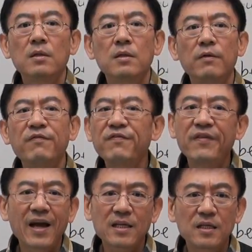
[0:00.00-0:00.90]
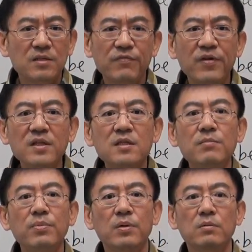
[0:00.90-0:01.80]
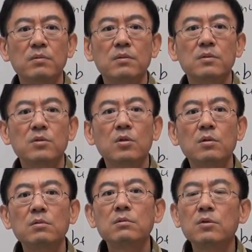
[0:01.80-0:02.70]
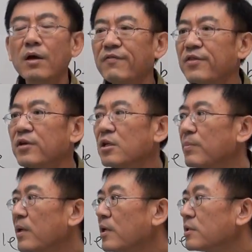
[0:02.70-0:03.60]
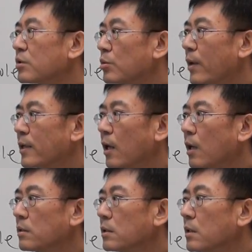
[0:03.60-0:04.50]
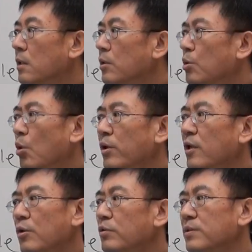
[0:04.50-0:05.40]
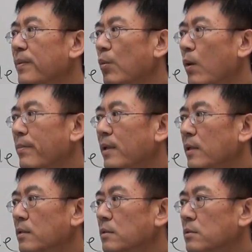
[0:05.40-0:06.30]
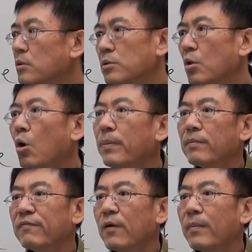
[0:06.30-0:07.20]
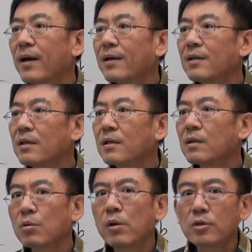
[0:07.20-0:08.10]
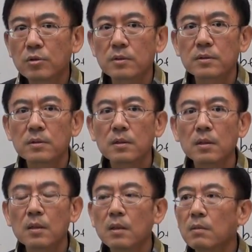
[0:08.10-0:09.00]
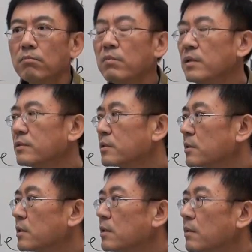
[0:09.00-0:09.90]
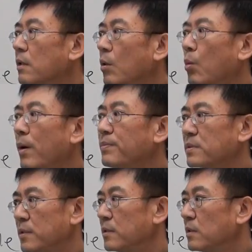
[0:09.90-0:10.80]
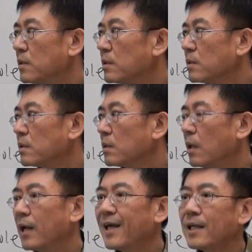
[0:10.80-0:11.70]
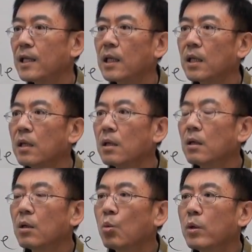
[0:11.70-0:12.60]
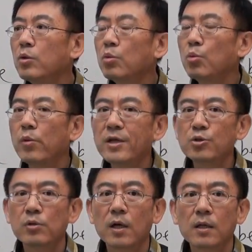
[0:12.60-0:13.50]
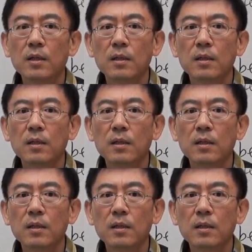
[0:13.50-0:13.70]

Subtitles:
the fact is very simple. So you have 30 minutes to write it out. You only need to spend 1 minute, just copy from my questions. Miss Webster, a lady, went to a restaurant